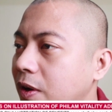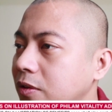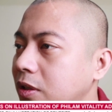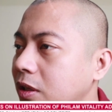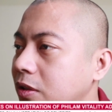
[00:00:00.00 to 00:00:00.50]

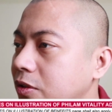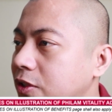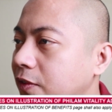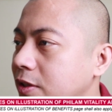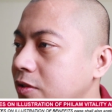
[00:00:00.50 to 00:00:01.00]
found in the
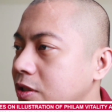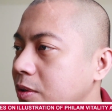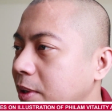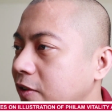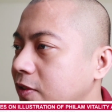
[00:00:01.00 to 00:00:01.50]
Notes of
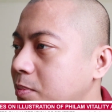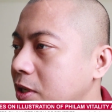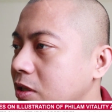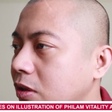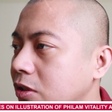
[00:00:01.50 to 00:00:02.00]
Illustration Benefits
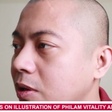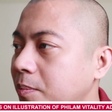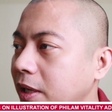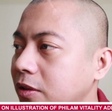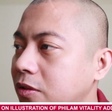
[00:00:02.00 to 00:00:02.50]
page will also
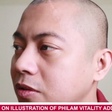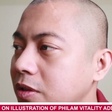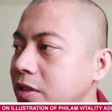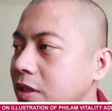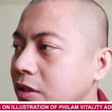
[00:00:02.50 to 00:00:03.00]
apply to
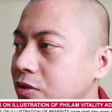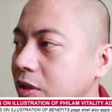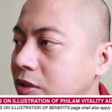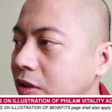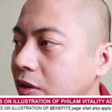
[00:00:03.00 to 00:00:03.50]
this
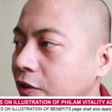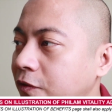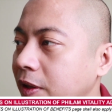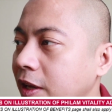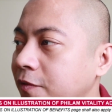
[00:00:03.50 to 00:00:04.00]
illustration
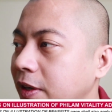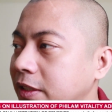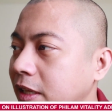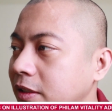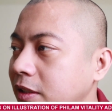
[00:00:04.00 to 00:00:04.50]
of Philam
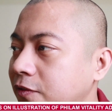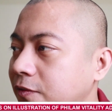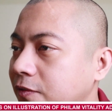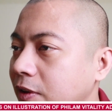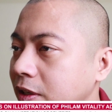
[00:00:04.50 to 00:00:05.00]
Vitality
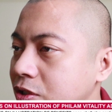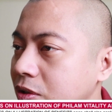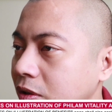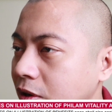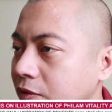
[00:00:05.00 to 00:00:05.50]

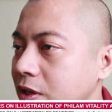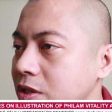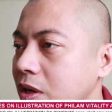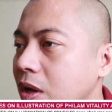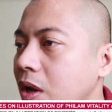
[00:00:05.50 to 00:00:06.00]
additional
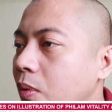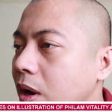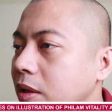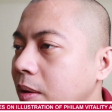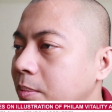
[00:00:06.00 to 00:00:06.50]
coverage.
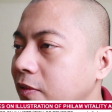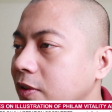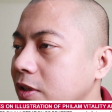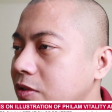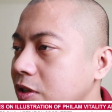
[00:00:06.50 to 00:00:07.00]
While
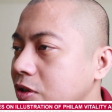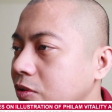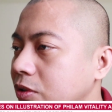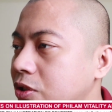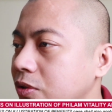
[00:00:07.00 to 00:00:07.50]
above illustration
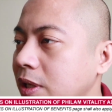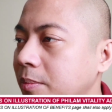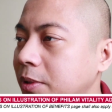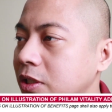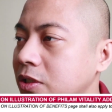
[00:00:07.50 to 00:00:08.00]
only shows the
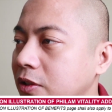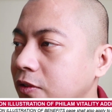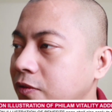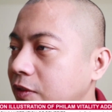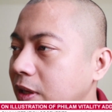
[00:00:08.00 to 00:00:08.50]
application
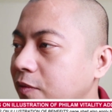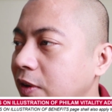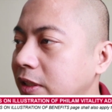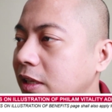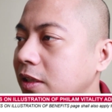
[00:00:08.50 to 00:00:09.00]
of Philam
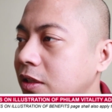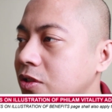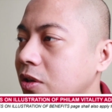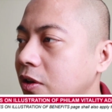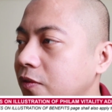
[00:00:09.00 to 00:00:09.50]
Vitality
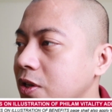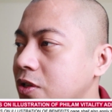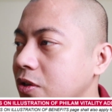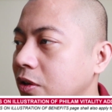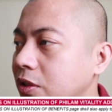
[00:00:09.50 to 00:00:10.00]
additional
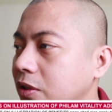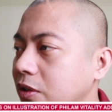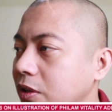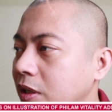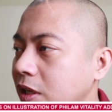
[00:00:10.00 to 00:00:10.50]
coverage on
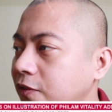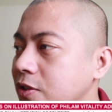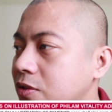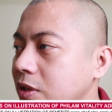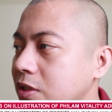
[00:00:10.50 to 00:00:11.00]
the life
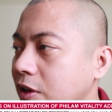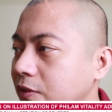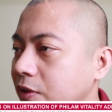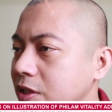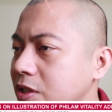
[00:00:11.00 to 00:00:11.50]
insurance
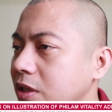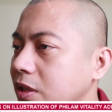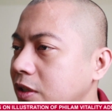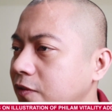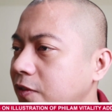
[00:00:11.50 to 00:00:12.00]
coverage,
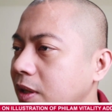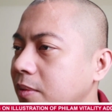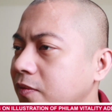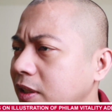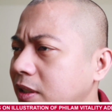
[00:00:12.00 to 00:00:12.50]
the
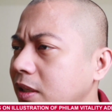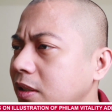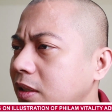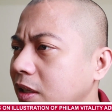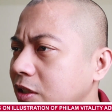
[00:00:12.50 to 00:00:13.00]
Philam
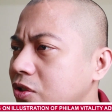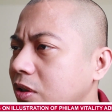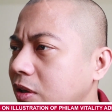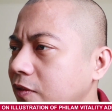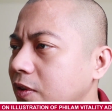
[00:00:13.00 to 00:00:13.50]
Vitality
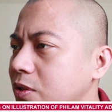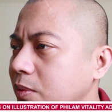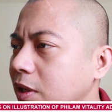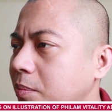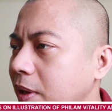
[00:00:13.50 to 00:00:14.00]
additional coverage
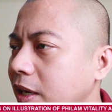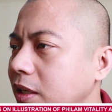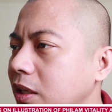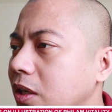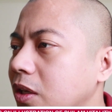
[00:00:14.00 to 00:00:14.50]
will apply